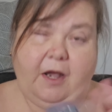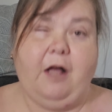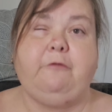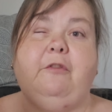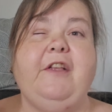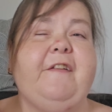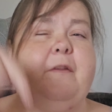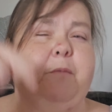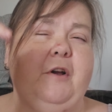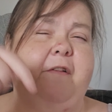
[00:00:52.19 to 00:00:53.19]
I'll
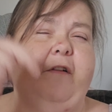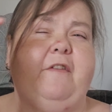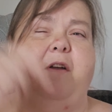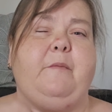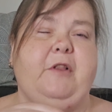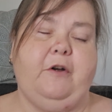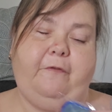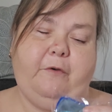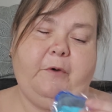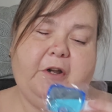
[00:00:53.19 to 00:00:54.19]
list the prices down below
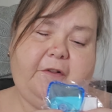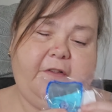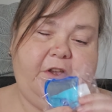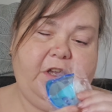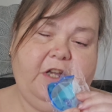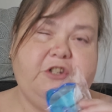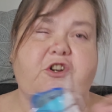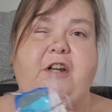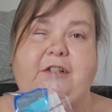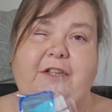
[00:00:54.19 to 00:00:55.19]
if you want to see and
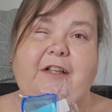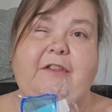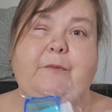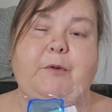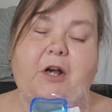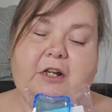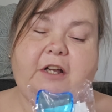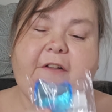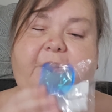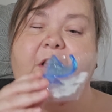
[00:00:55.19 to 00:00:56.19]
try to link the
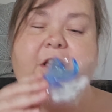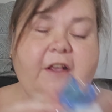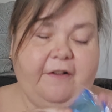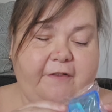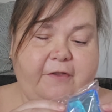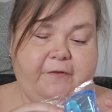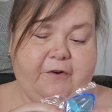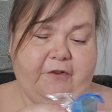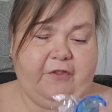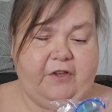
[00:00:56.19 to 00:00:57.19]
products. So the
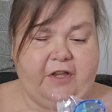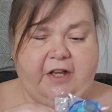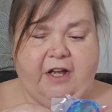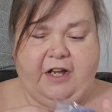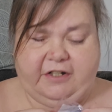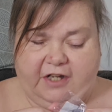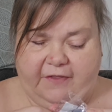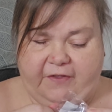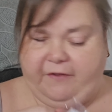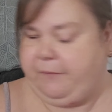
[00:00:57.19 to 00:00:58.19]
first thing I got,
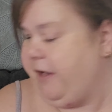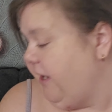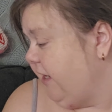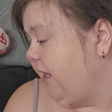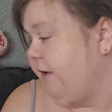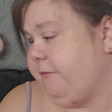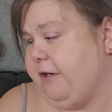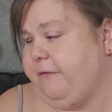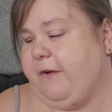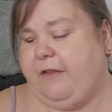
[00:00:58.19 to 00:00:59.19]
and this way I can get
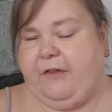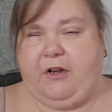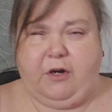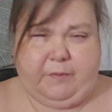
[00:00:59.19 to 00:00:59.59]
rid of all the